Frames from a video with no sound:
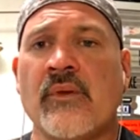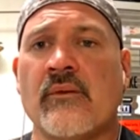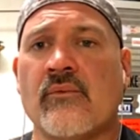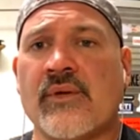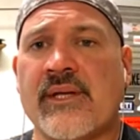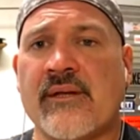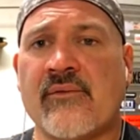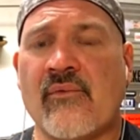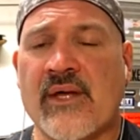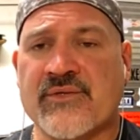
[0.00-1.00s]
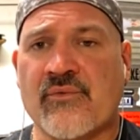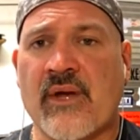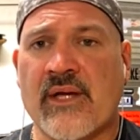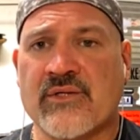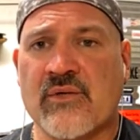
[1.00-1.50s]
We did the
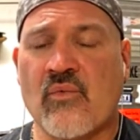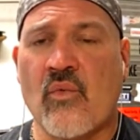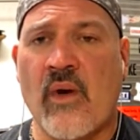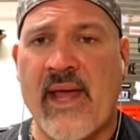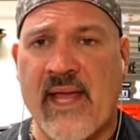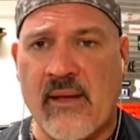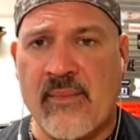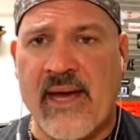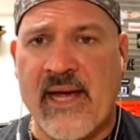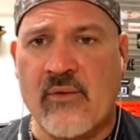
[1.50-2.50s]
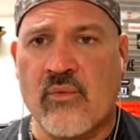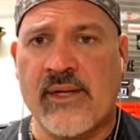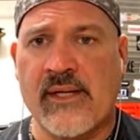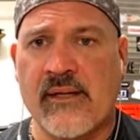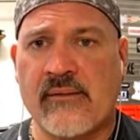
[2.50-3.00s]
Resurrection way back
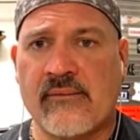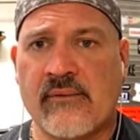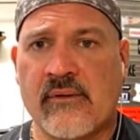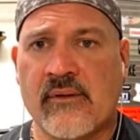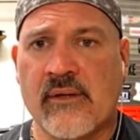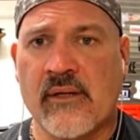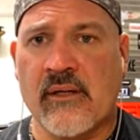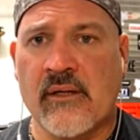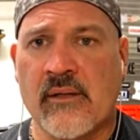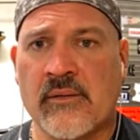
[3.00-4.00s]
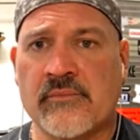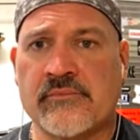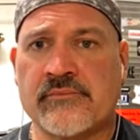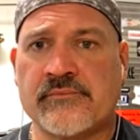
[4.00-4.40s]
when, um,